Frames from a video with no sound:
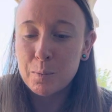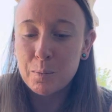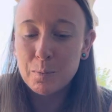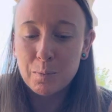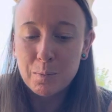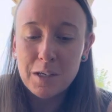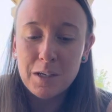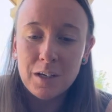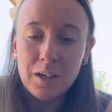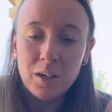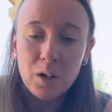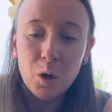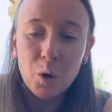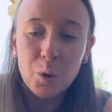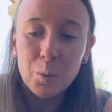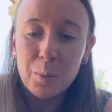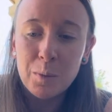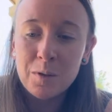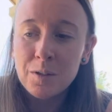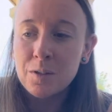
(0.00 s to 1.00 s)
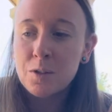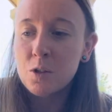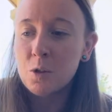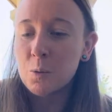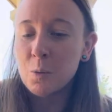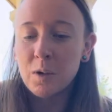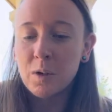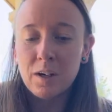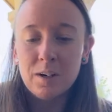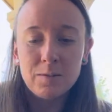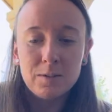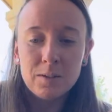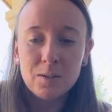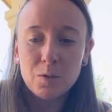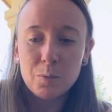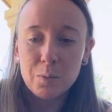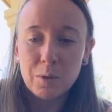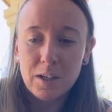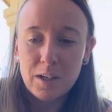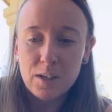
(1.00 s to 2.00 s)
being open to whatever
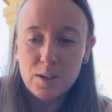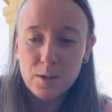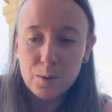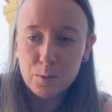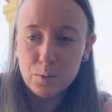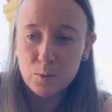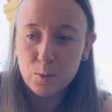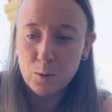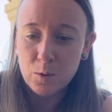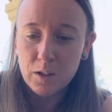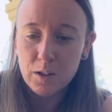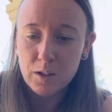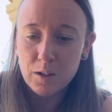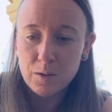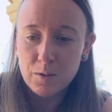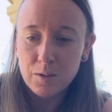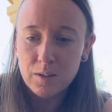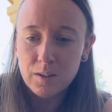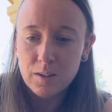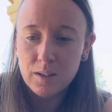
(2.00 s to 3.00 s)
is placed before you,